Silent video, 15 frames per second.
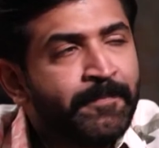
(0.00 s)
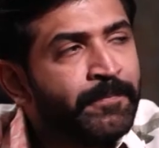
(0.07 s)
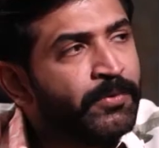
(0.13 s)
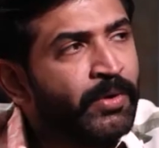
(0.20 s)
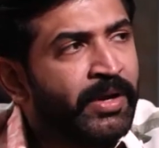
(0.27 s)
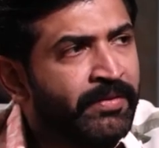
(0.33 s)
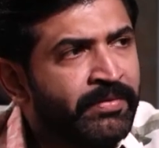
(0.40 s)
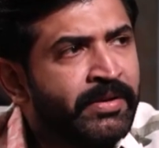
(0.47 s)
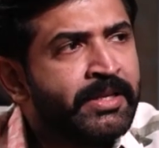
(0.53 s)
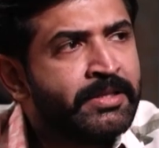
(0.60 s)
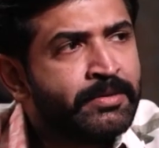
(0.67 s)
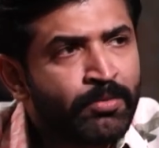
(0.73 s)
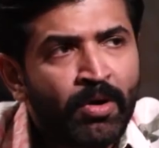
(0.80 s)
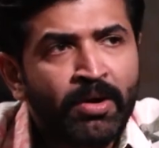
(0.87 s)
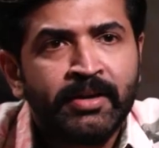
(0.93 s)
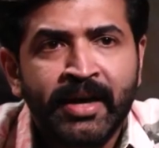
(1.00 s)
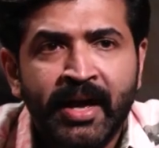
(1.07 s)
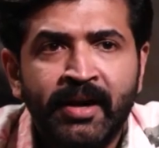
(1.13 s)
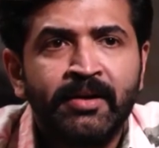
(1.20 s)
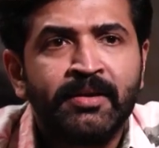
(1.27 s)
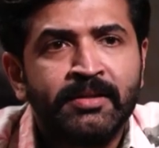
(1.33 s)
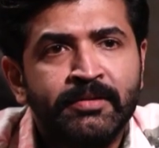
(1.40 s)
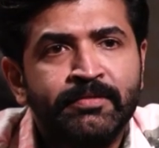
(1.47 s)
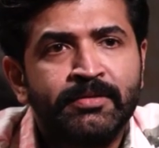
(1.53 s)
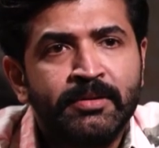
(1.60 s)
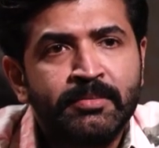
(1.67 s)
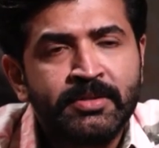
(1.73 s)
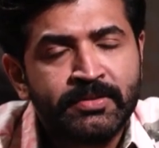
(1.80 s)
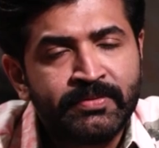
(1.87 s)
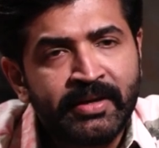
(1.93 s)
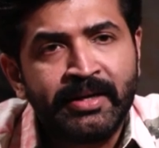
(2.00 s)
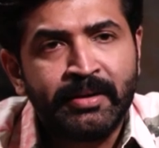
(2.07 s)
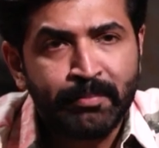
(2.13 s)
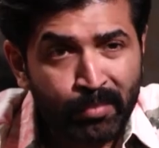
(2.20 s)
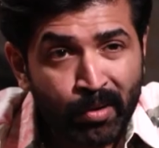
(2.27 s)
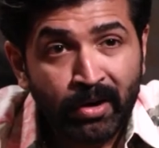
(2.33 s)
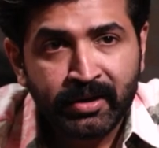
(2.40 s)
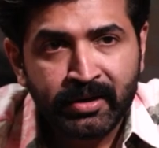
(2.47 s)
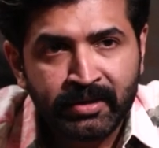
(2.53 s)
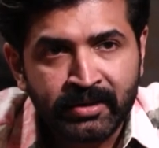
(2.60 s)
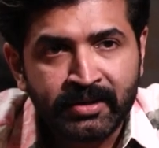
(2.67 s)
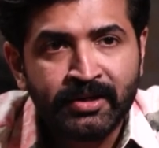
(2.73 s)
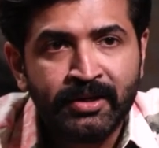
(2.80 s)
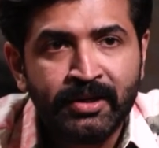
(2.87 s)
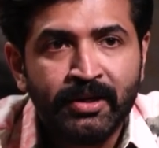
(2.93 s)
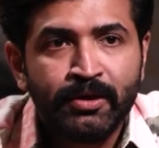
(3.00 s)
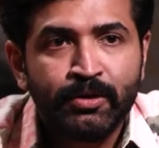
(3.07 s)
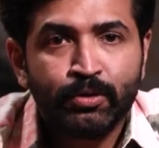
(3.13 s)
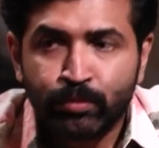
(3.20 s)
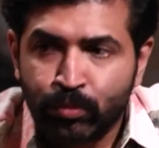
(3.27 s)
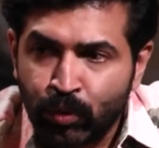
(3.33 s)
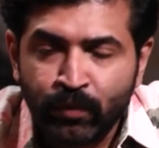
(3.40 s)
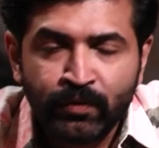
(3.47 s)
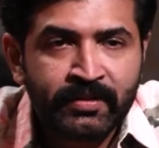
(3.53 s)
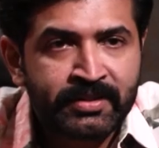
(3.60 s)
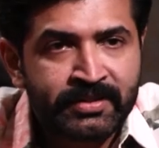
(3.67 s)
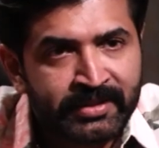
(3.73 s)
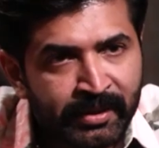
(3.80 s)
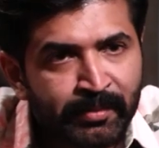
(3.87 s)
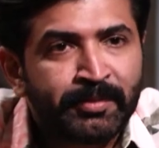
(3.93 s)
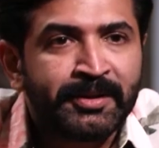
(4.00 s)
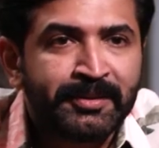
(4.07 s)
So every small character in the film is very important to move the script.